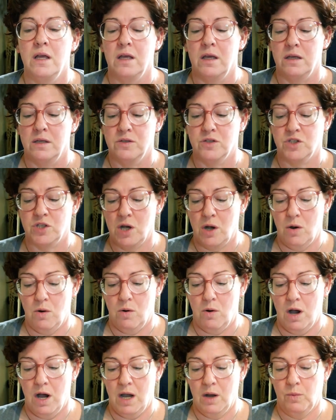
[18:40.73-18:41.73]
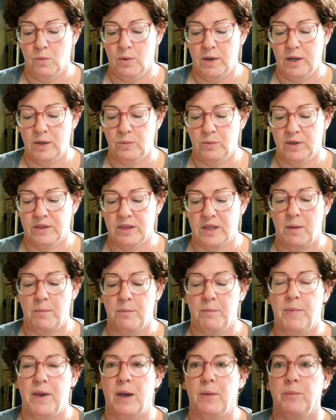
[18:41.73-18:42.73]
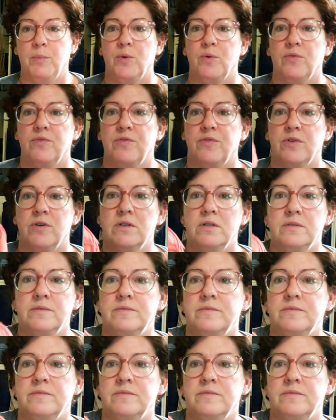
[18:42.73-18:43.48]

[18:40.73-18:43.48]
So I went with Bambootiful.